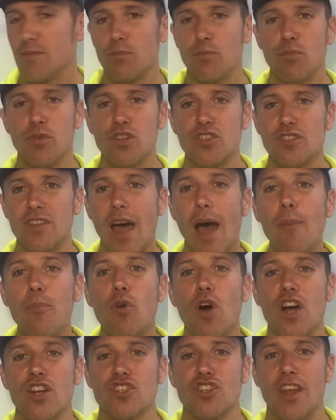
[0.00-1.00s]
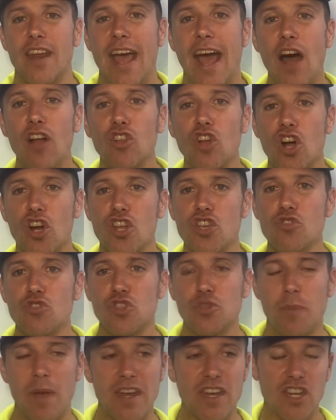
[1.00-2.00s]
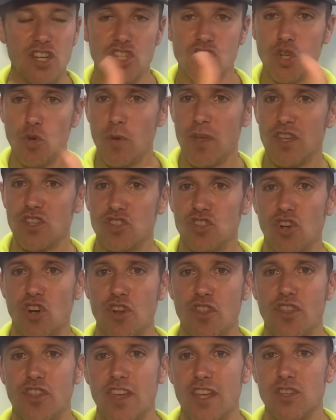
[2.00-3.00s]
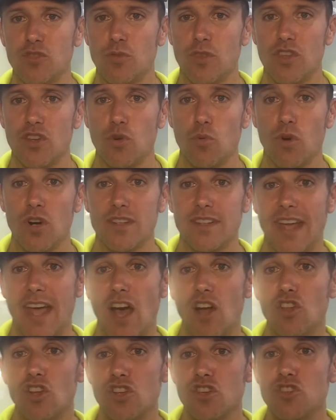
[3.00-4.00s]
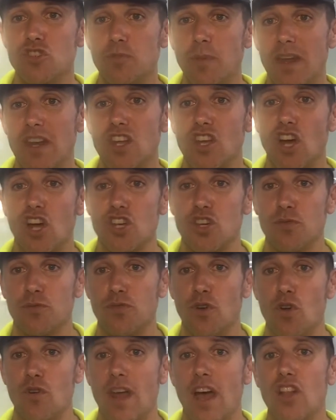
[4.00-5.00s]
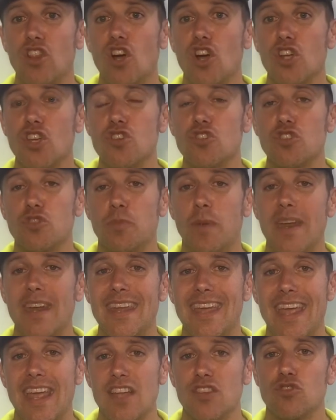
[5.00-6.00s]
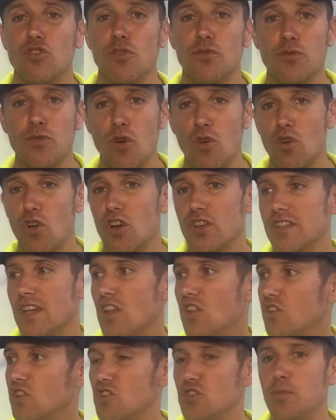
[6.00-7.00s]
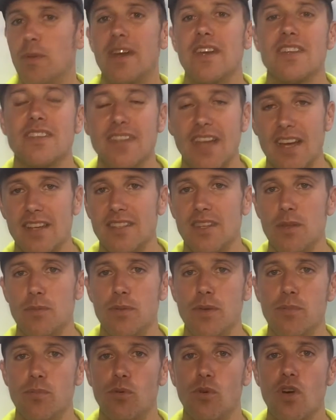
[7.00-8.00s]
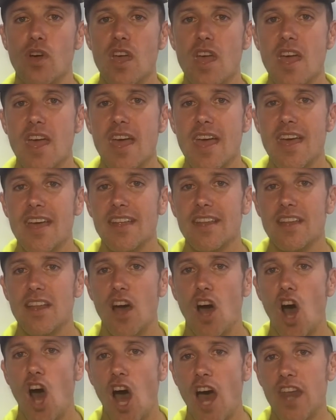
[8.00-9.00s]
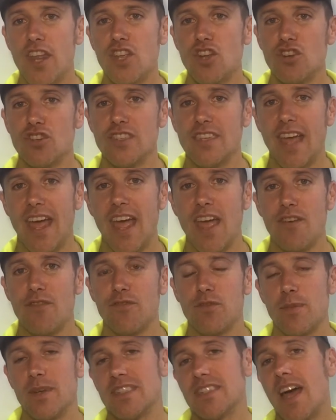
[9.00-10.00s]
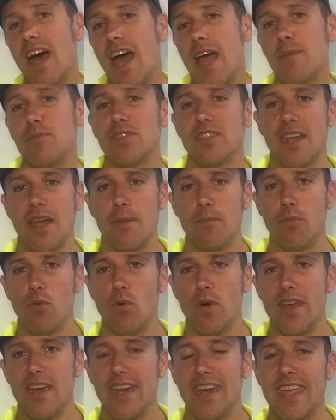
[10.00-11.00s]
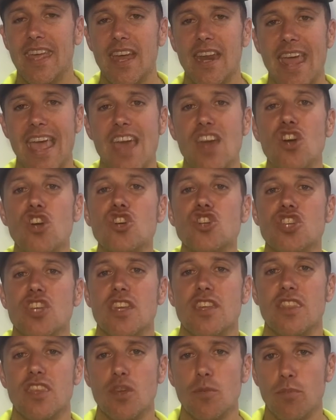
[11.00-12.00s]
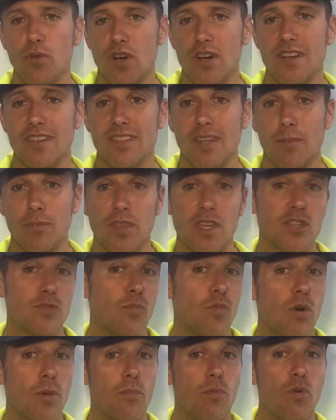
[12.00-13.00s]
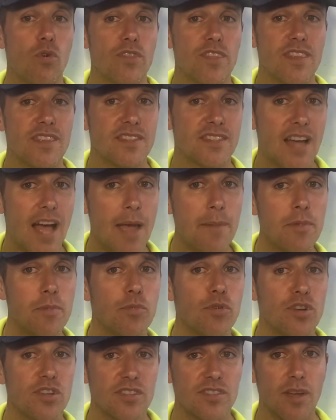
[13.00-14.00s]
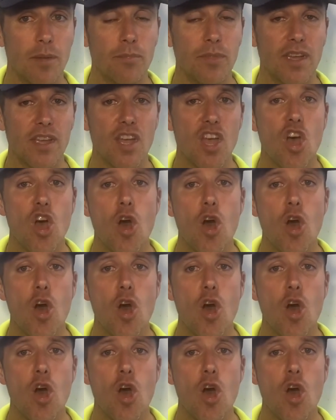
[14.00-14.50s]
Put a stopwatch on. How long are you spending doing certain things within your workday? How long are you spending on your phone? How long are you spending answering phone calls? How long are you spending texting people? Audit your day from a time standpoint. And again, energy that you put into something is more important than the time you put into something,